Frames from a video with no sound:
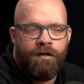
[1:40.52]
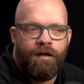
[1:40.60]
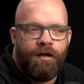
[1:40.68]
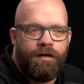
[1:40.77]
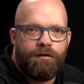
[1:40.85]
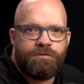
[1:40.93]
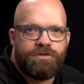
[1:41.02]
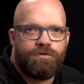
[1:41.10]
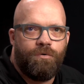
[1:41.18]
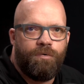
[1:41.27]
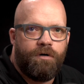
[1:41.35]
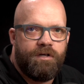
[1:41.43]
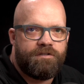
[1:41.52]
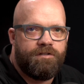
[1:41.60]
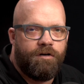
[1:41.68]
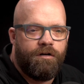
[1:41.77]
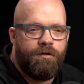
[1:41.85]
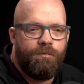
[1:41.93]
So where I
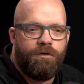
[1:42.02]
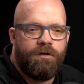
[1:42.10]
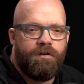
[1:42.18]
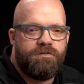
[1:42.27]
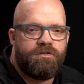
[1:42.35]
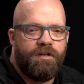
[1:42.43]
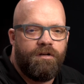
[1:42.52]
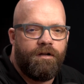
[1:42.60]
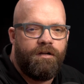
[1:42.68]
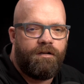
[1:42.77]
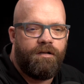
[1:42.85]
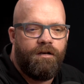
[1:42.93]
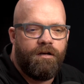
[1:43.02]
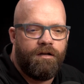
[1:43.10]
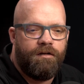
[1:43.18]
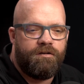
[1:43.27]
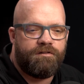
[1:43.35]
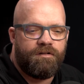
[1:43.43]
started was in
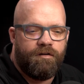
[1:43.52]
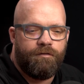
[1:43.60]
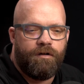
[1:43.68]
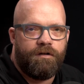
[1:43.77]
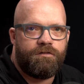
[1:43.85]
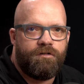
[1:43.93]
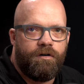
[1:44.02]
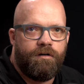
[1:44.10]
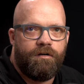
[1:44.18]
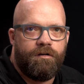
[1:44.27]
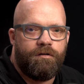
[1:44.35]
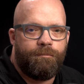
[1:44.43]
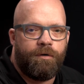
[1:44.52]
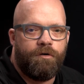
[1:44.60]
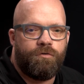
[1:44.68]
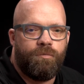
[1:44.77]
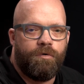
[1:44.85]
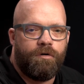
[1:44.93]
1997. I started in the
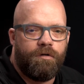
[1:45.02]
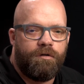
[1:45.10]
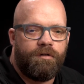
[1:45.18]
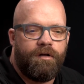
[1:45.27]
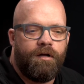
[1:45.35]
parts world.